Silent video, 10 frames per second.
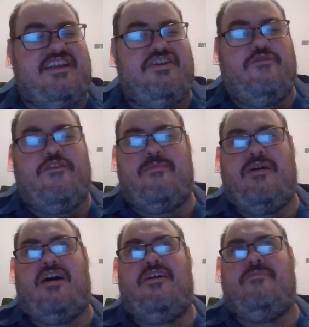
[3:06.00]
that new film
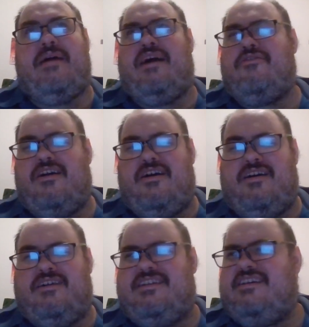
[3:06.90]
um out
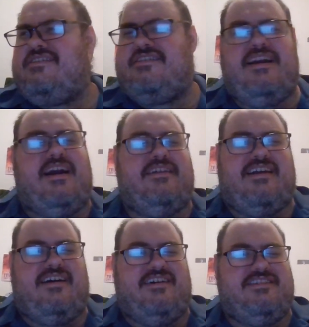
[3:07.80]
uh I think yeah
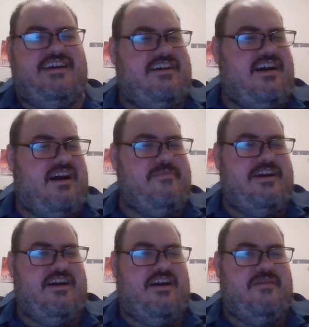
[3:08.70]
that uh teen
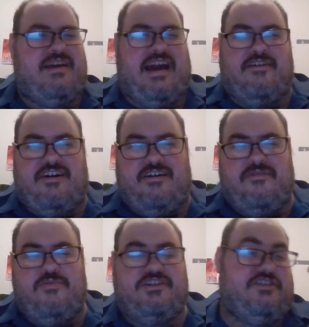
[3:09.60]
comedy um the
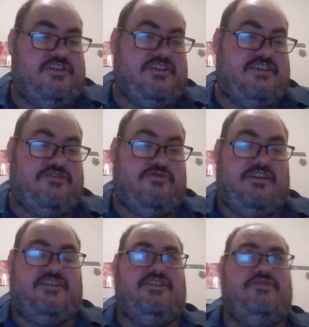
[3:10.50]
outcome which looks
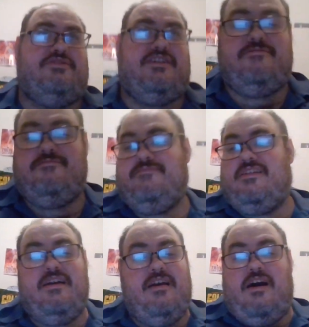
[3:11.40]
interesting too so
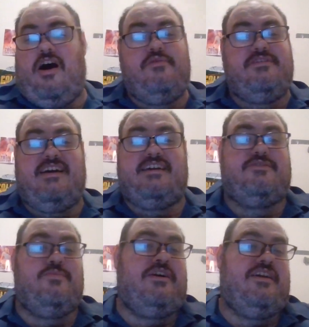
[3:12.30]
always
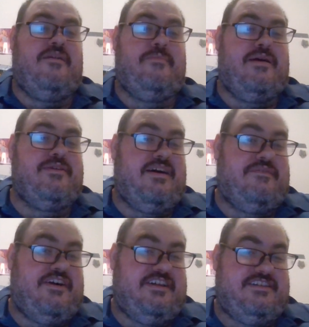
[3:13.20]
nice when uh, Bobby
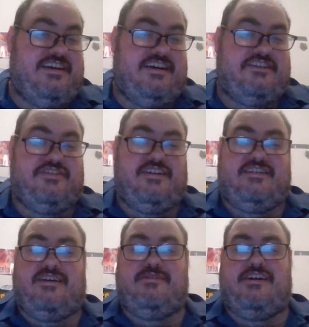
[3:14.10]
Cannavale is actually in
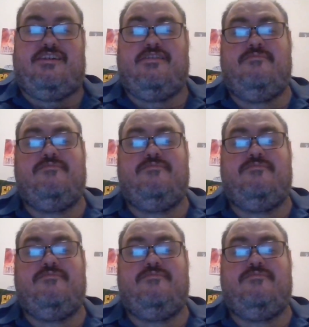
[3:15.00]
something.